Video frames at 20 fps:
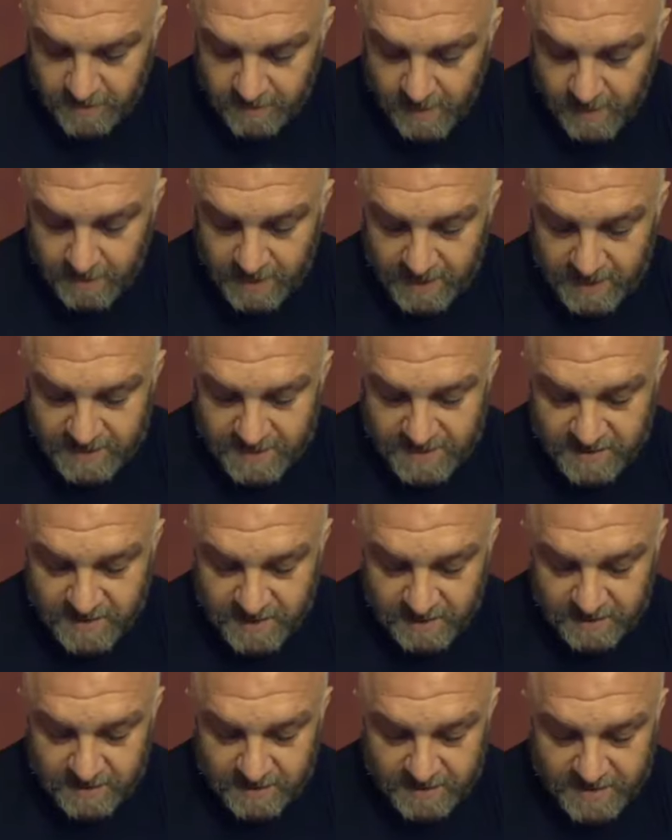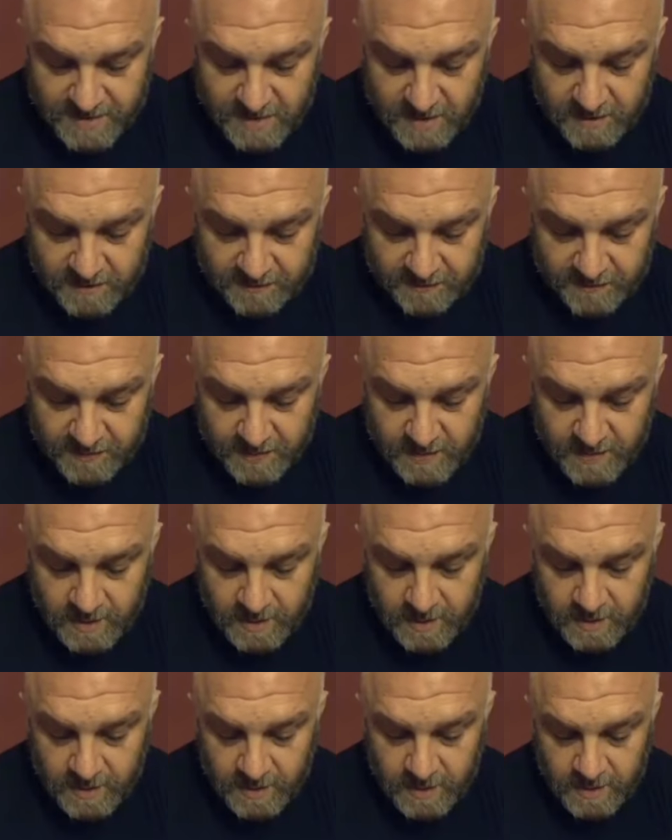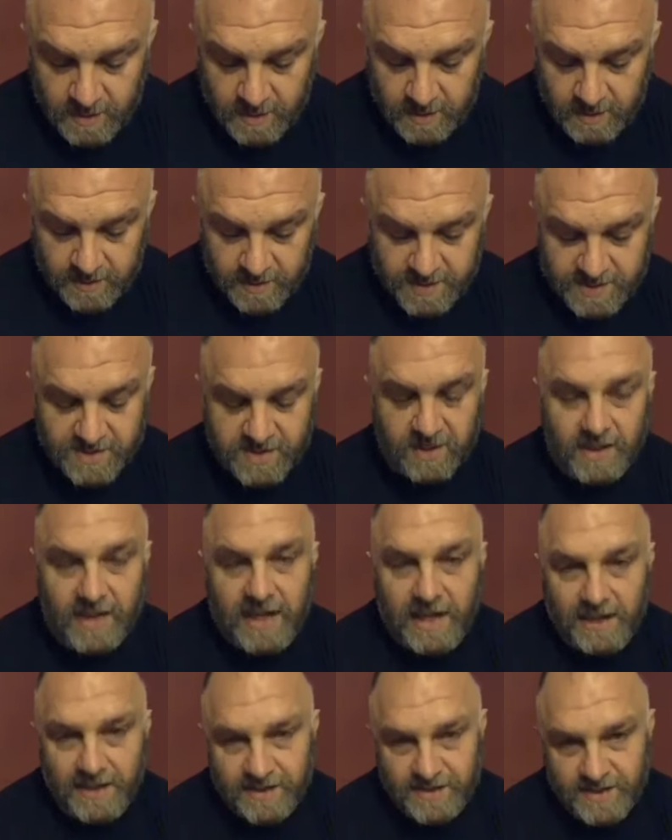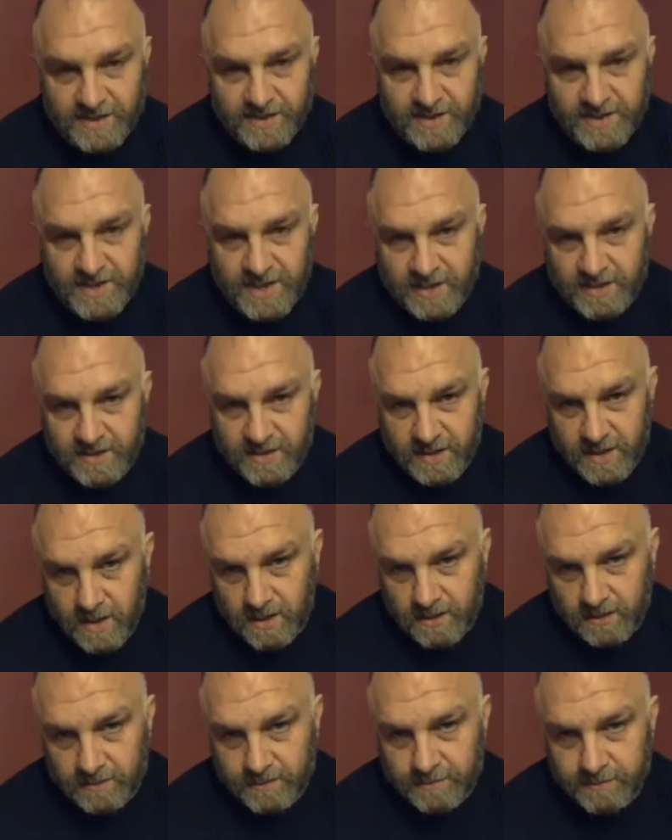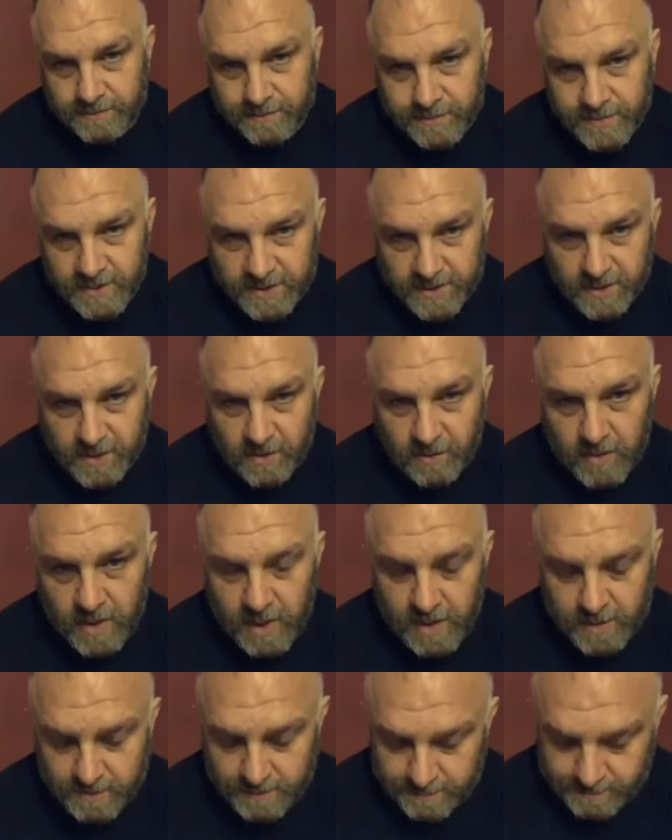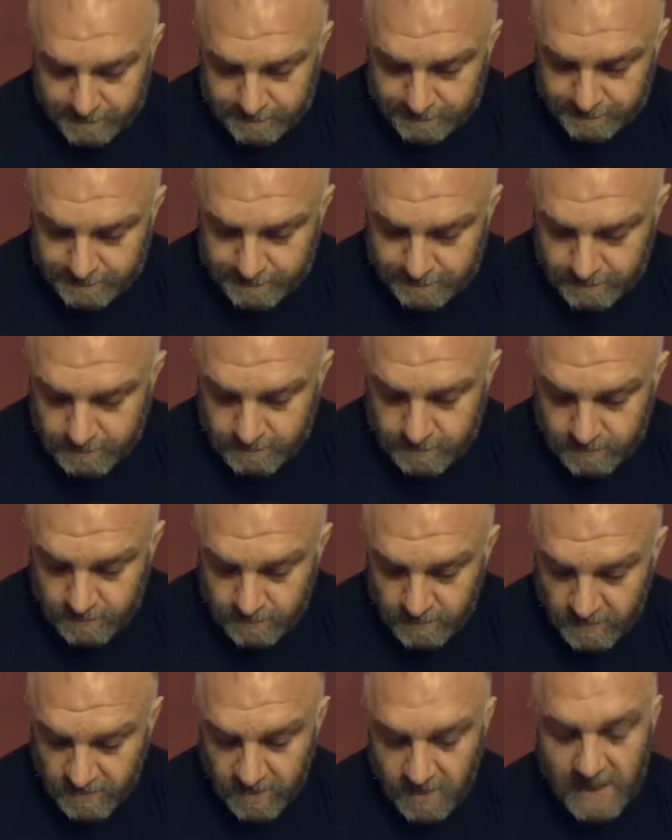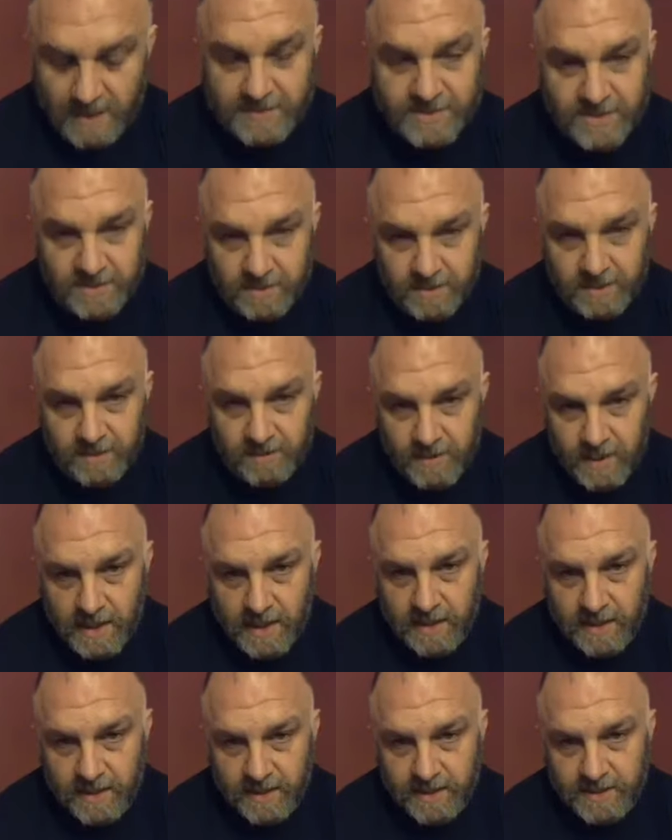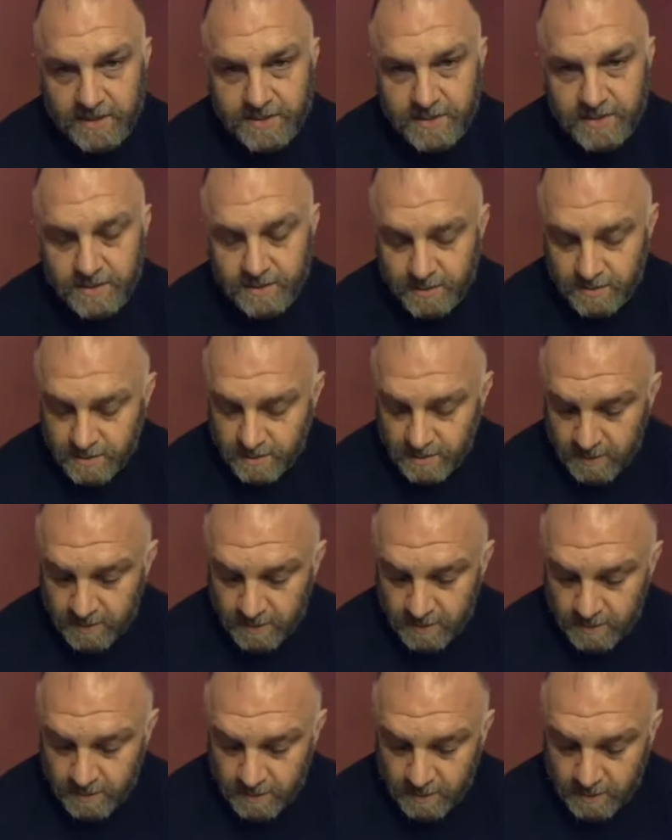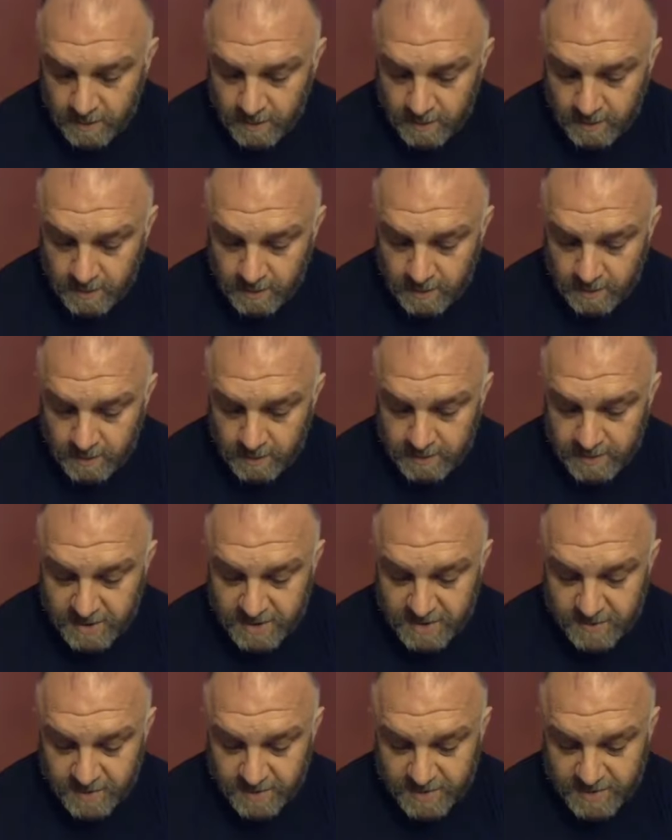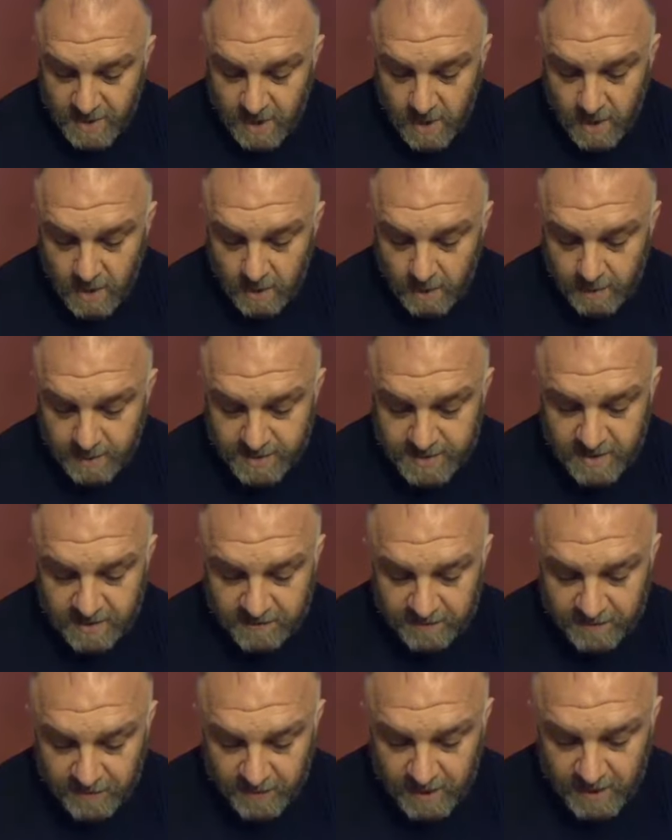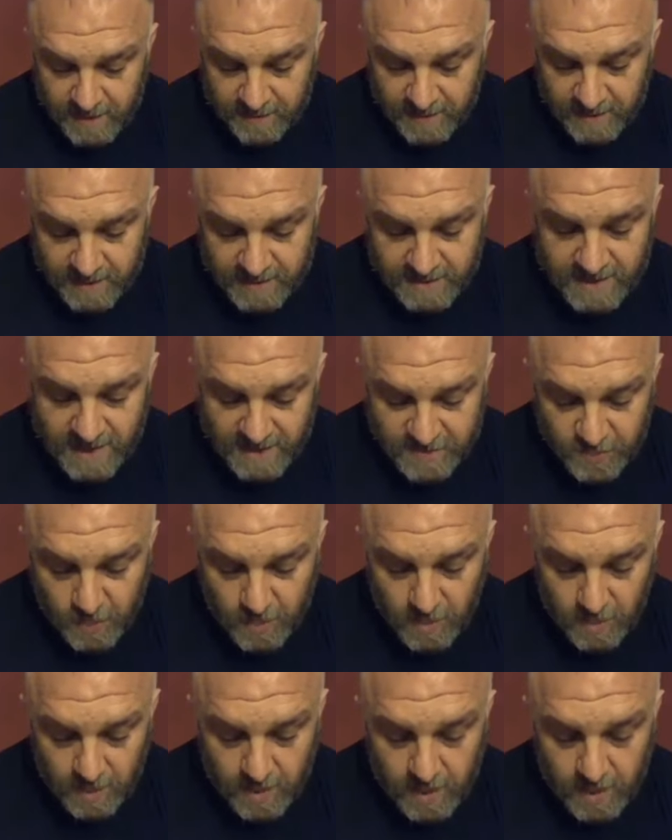may read this and think to yourself, this is a lot easier said than done. And you know what? You're absolutely right, it is. Discipline is hard. It's unforgiving. It takes work,